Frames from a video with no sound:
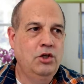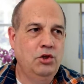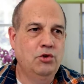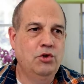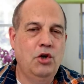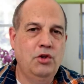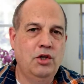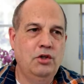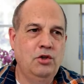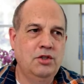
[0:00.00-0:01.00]
you'll know
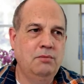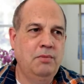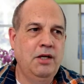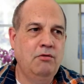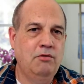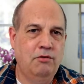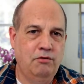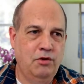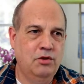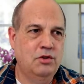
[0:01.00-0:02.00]
that using
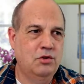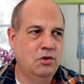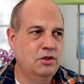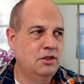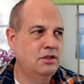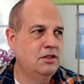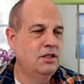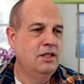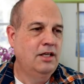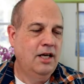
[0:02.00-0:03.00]
peer-reviewed sources
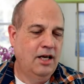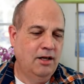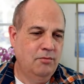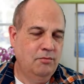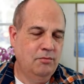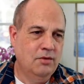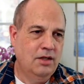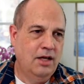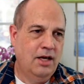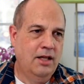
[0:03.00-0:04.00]

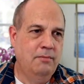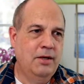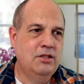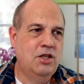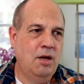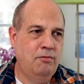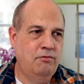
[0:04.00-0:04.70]
are the best type of